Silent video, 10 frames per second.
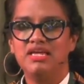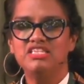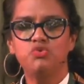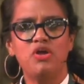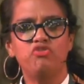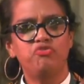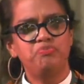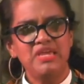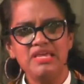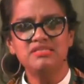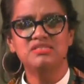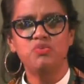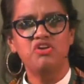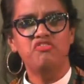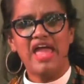is one of
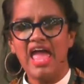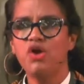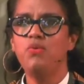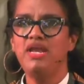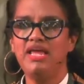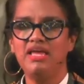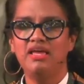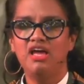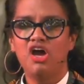peace, one of equity,